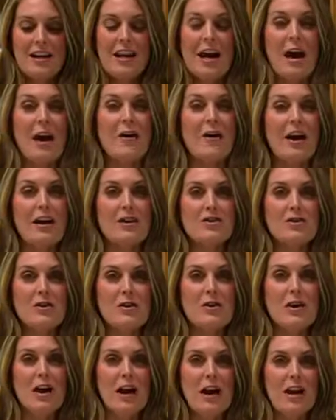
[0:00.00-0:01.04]
Now
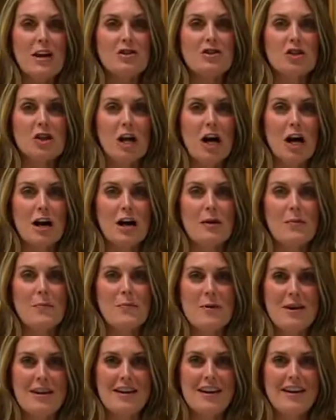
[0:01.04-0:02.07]
enter AgeLock
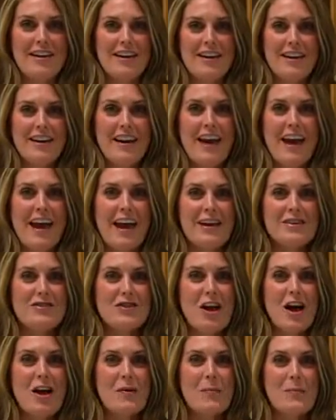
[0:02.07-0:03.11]
Me.
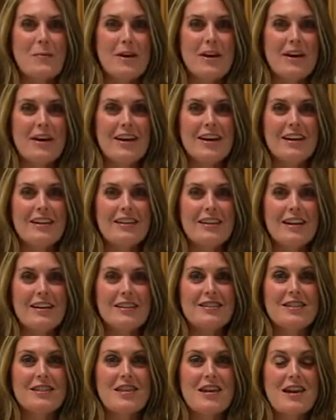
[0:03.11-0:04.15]
AgeLock Me
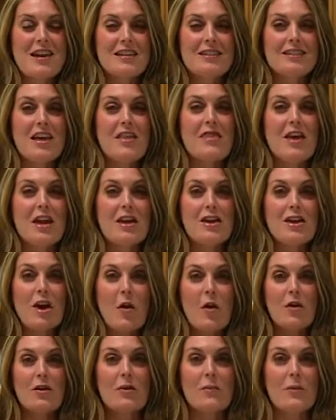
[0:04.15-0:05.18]
does things that
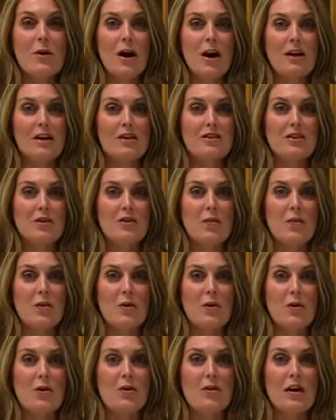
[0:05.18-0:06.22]
no other products in the
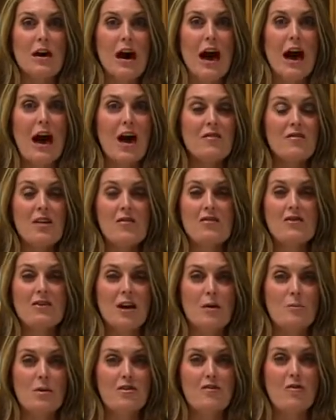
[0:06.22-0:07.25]
world have ever
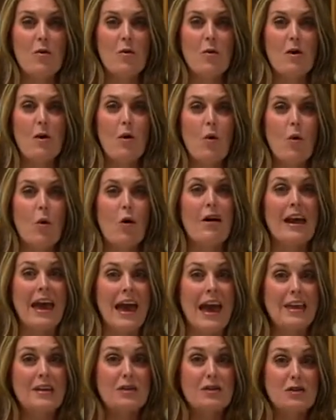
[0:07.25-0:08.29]
done before or
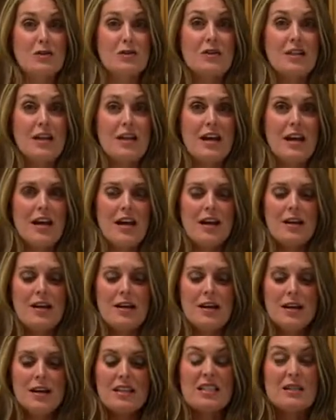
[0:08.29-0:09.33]
can do today.
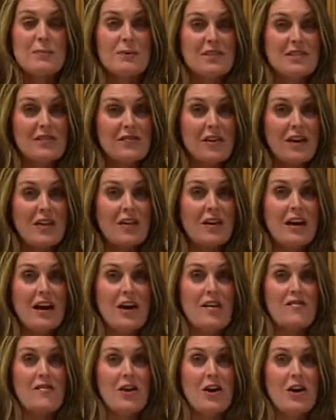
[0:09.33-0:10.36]
Specifically,
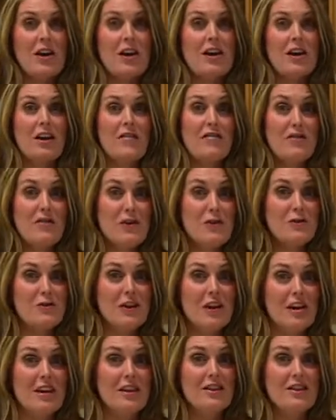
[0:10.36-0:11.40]
a very few
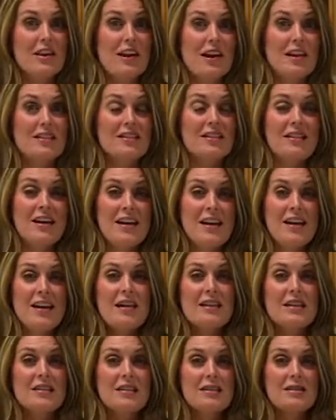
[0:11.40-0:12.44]
key things.
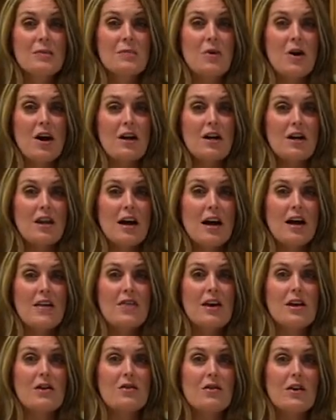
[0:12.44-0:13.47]
This is a product line
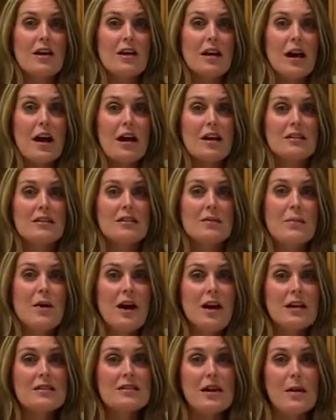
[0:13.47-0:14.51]
that you can
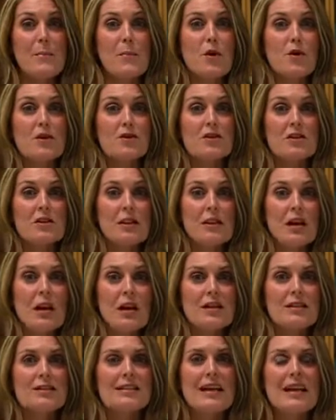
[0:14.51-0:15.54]
customize and
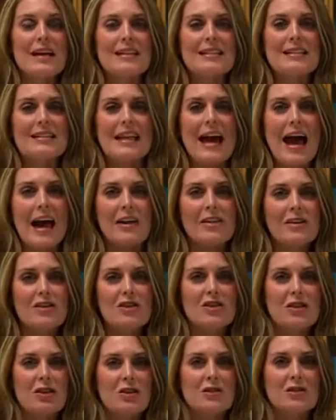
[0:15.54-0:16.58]
personalize exactly
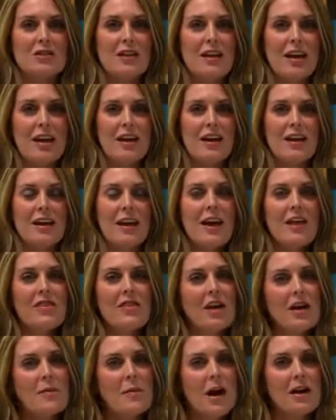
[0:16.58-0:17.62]
to your skin.
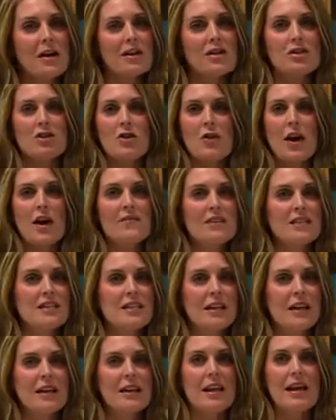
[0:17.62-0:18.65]
Think about it. Do you have
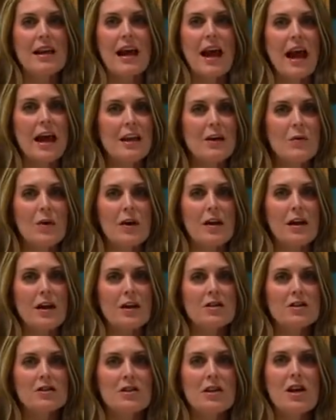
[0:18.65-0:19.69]
skin like anyone
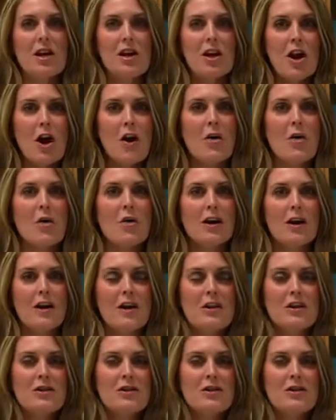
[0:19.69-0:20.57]
else? No.